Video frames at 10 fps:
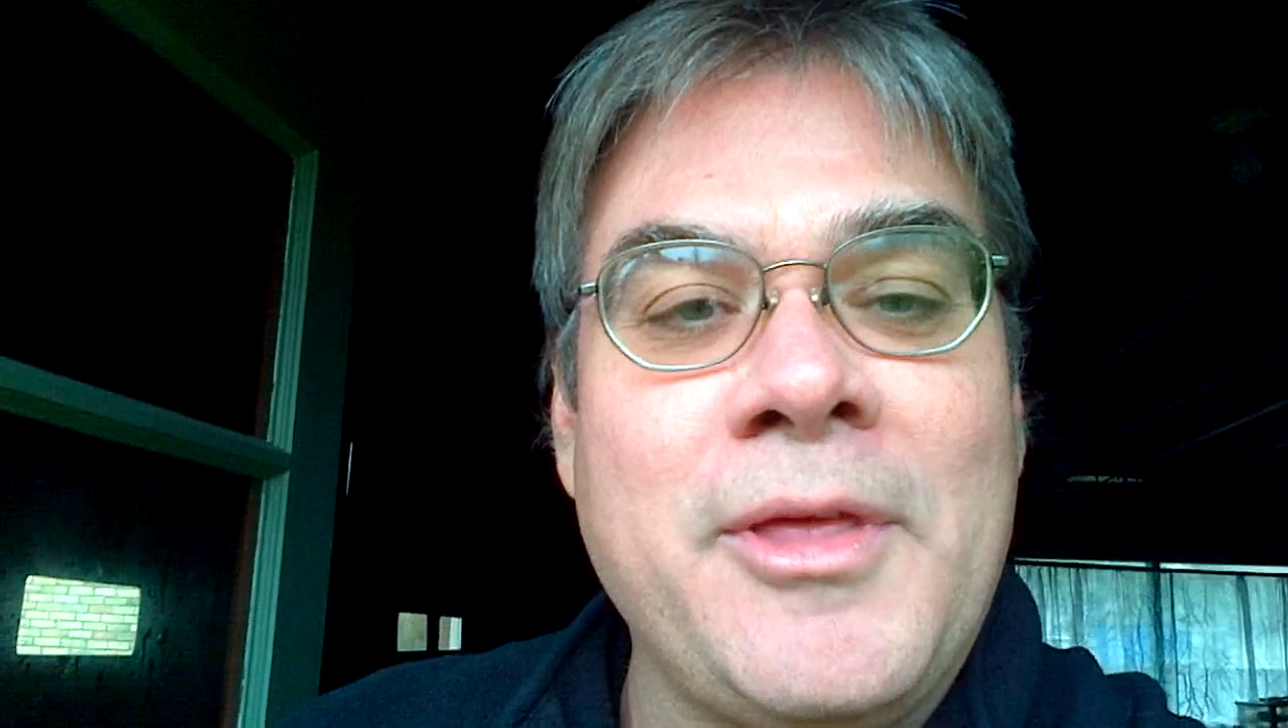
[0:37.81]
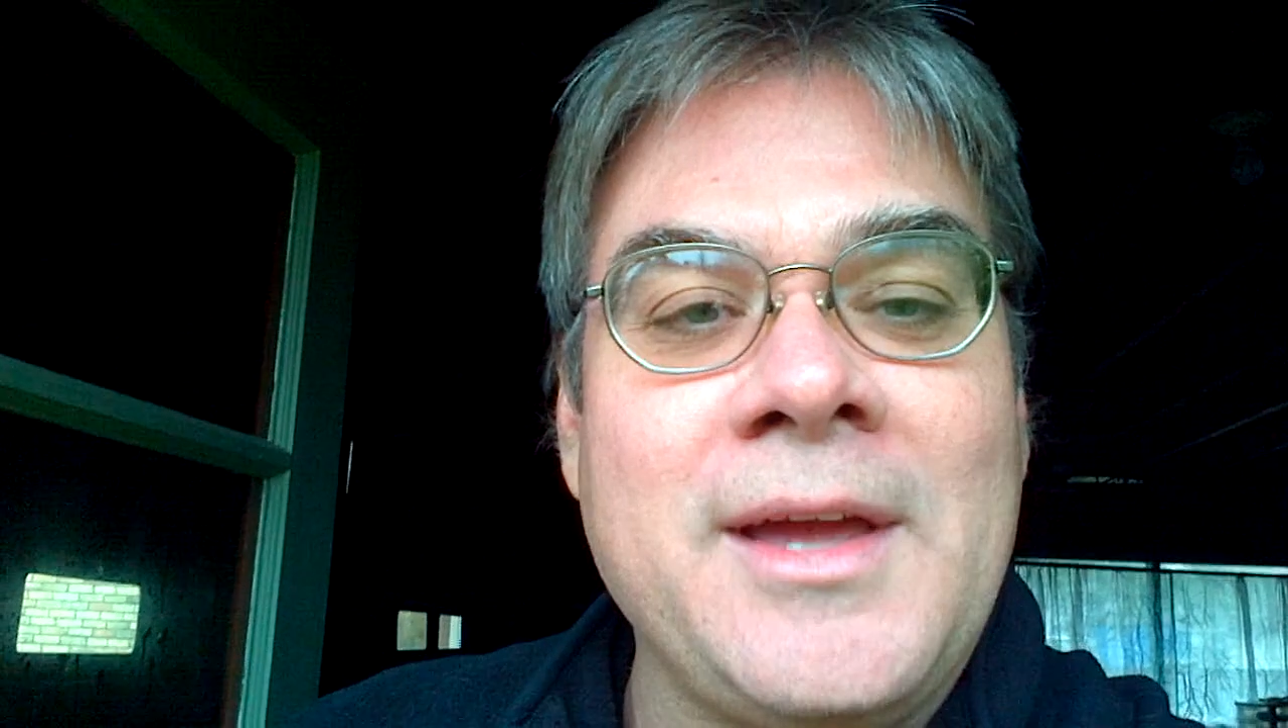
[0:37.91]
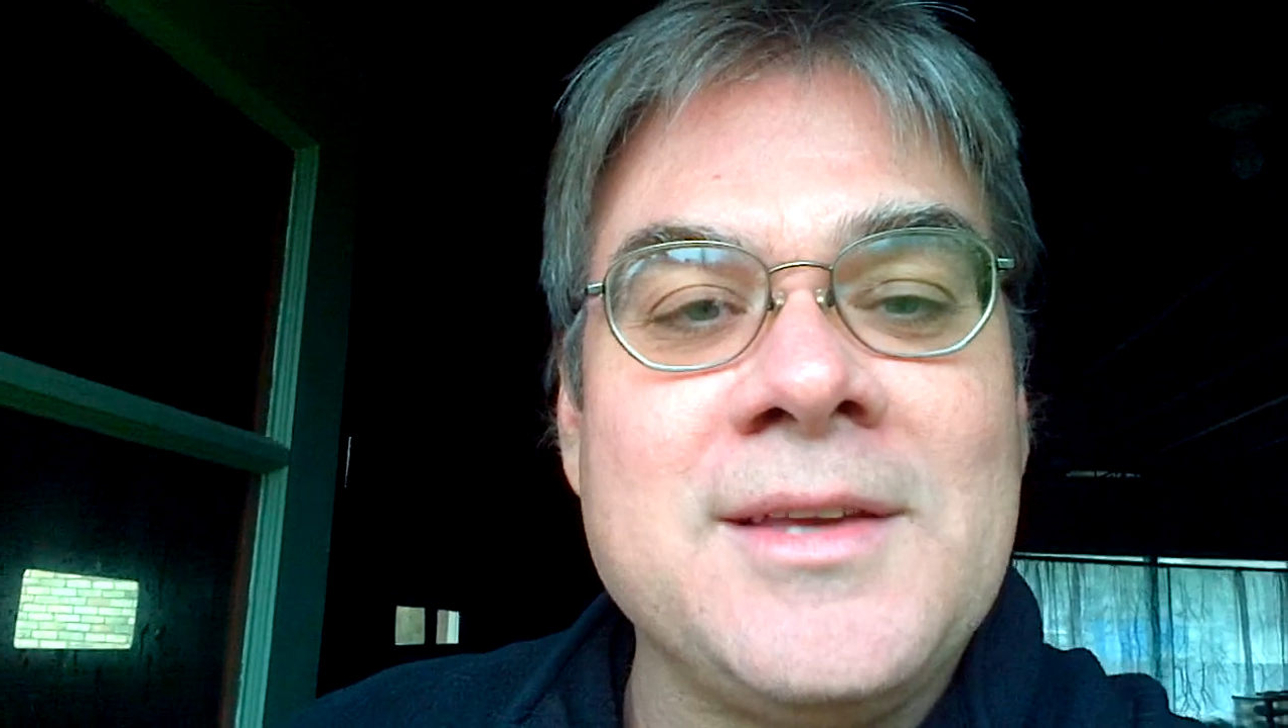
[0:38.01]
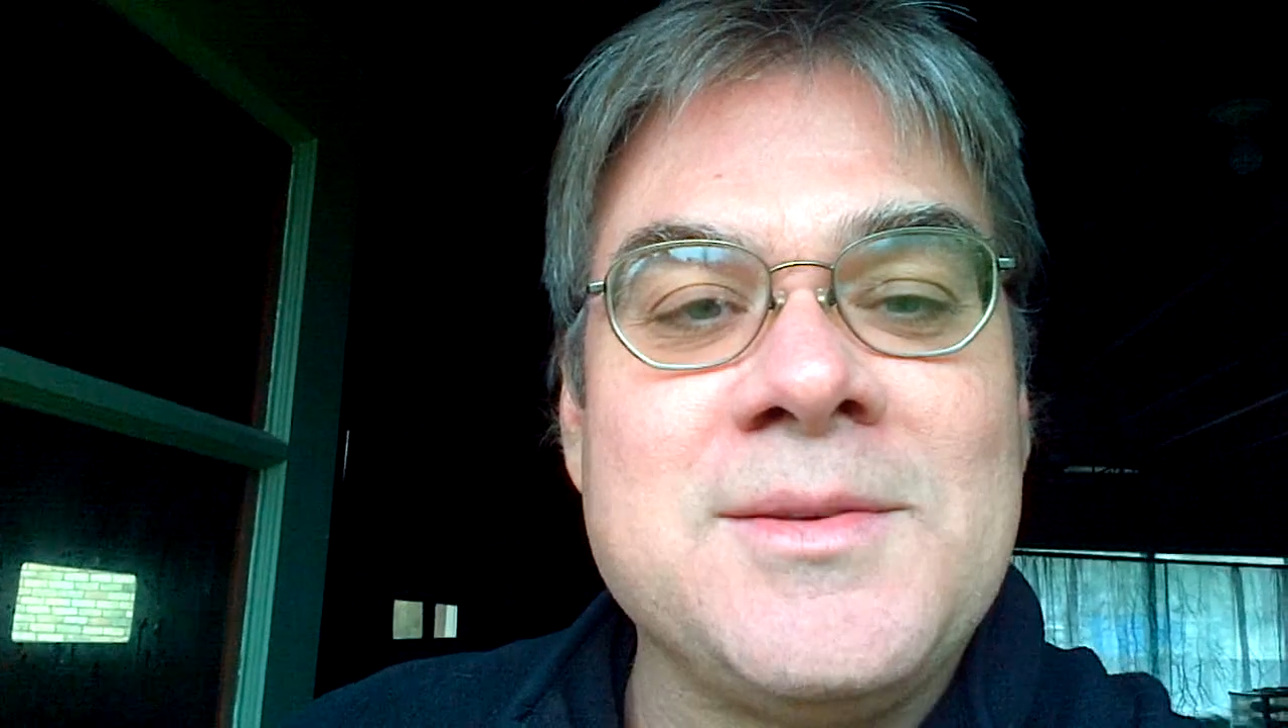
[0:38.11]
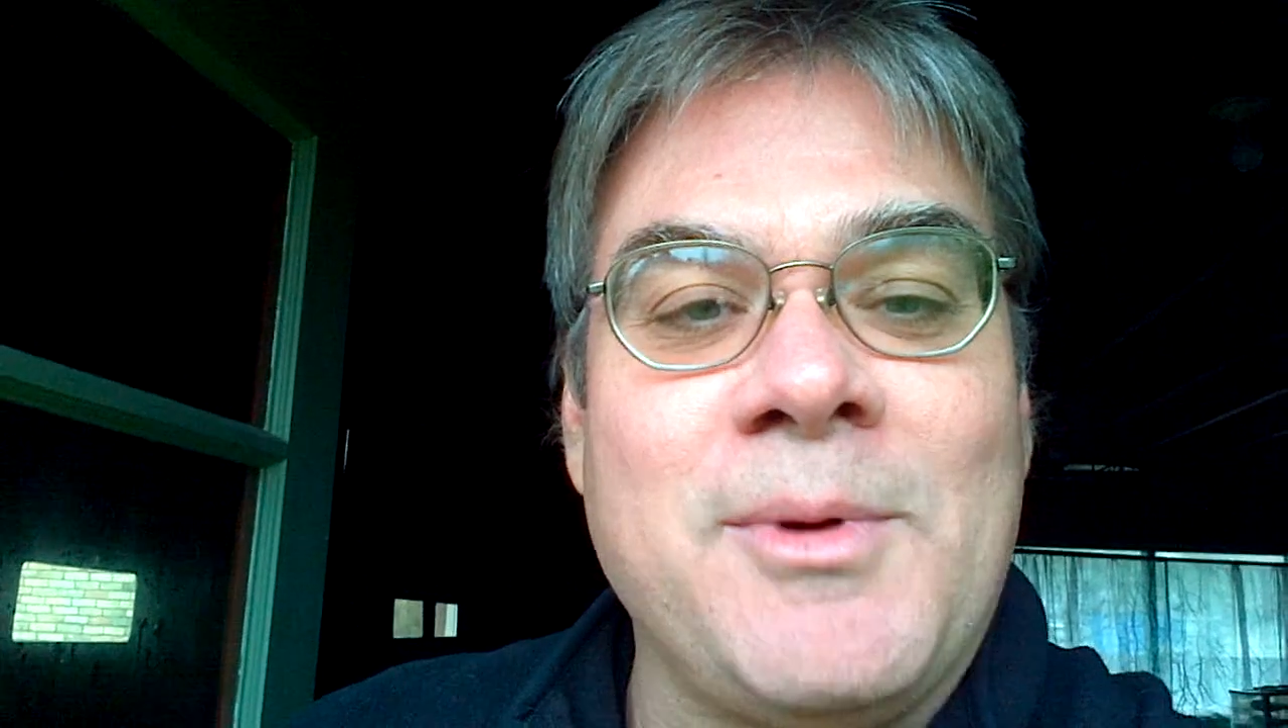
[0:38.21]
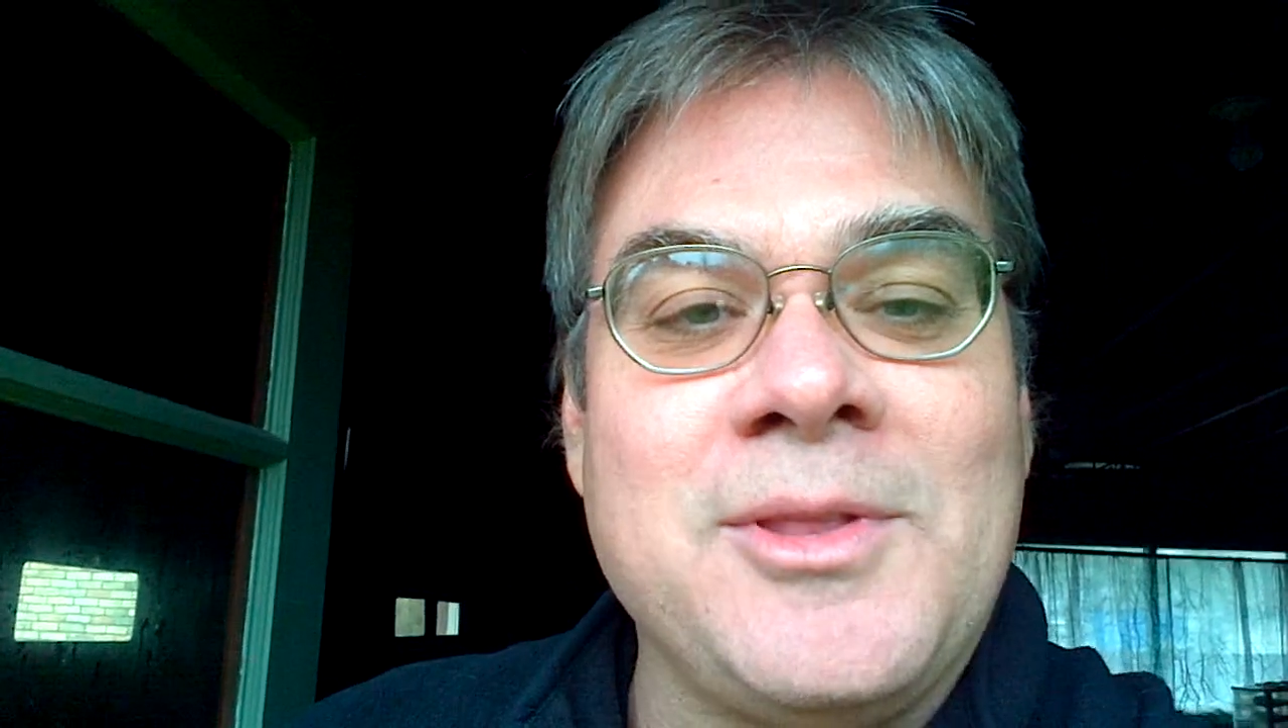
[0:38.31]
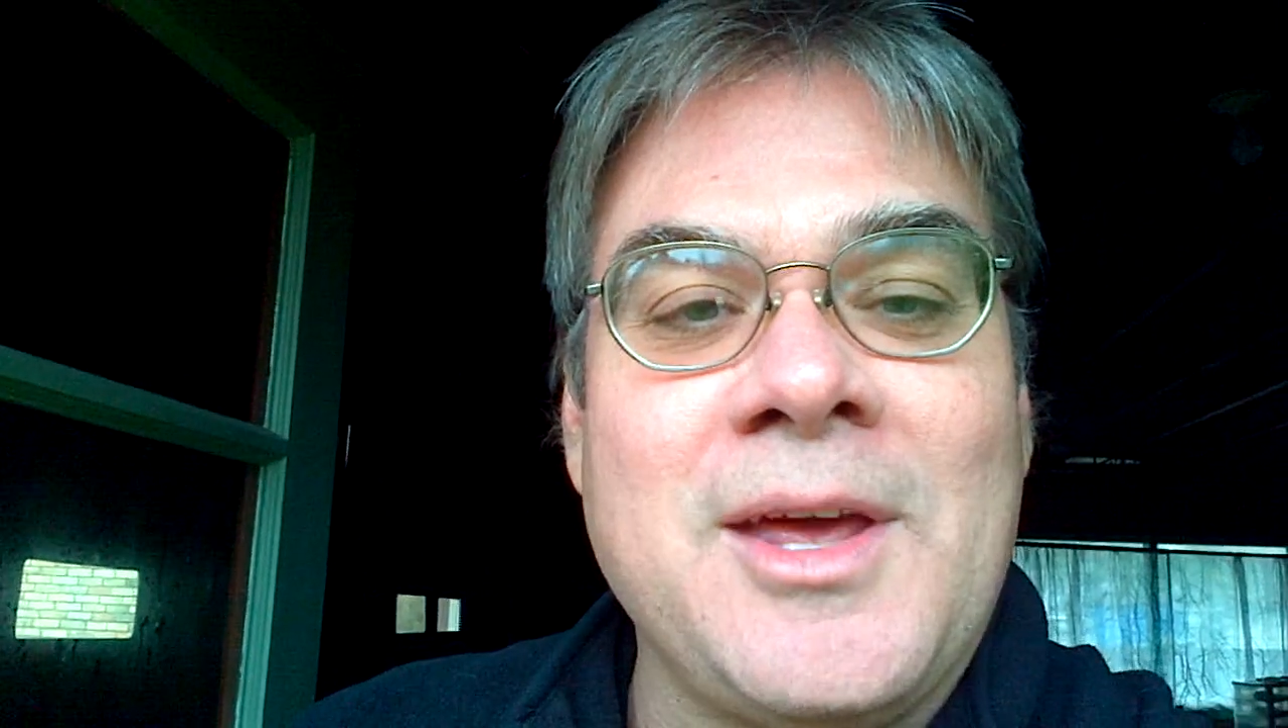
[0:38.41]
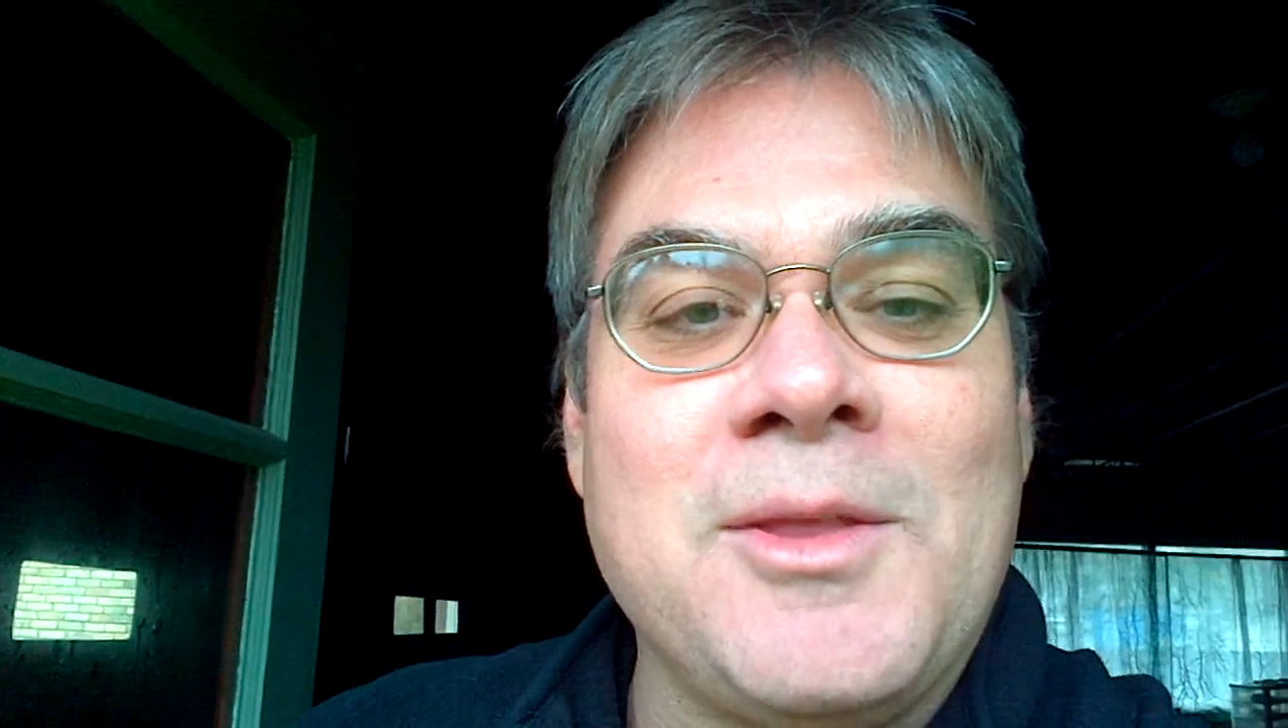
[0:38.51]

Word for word: things about the